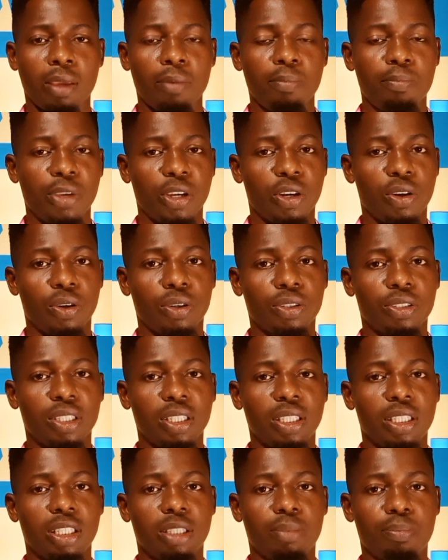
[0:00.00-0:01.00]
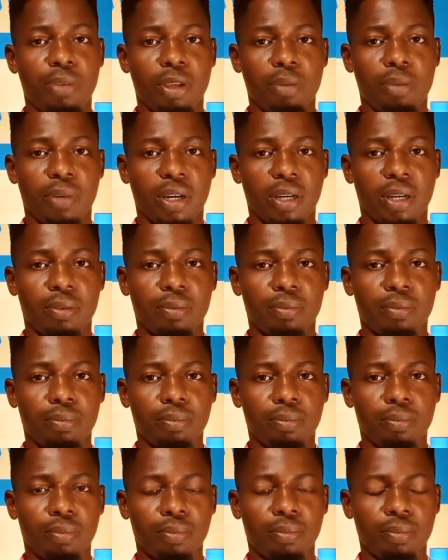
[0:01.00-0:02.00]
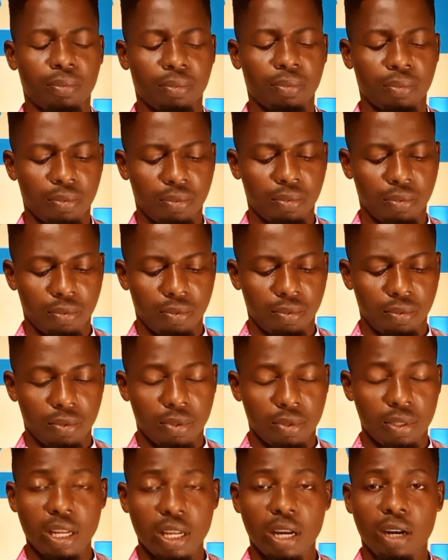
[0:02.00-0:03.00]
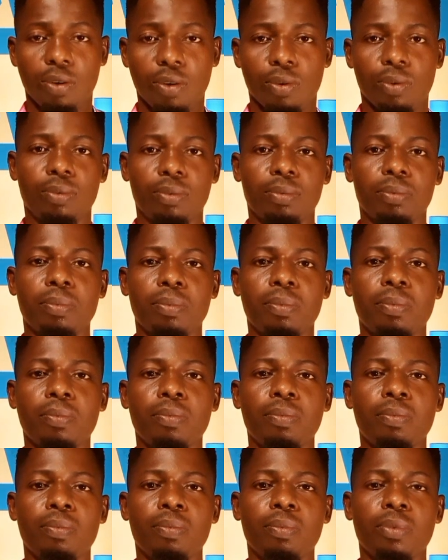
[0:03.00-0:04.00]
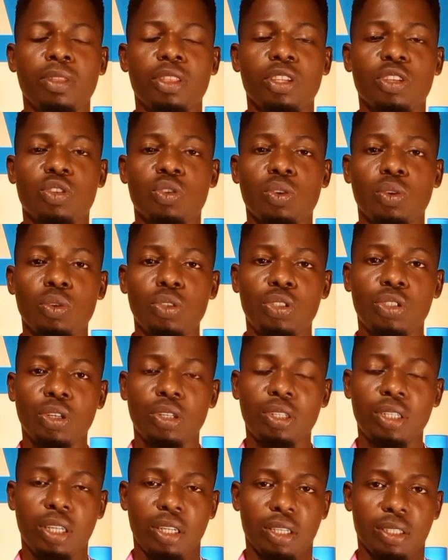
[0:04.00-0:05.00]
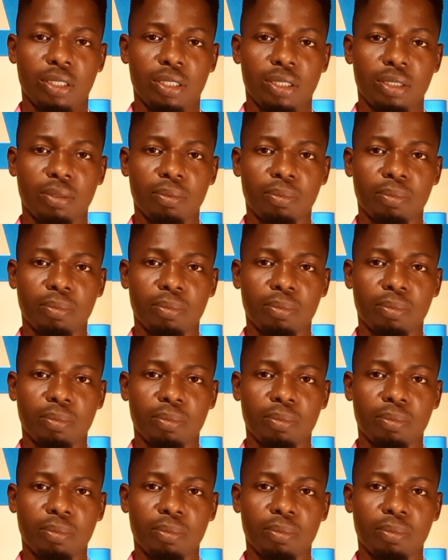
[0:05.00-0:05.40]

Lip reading: because it is paper. Now, the solution is,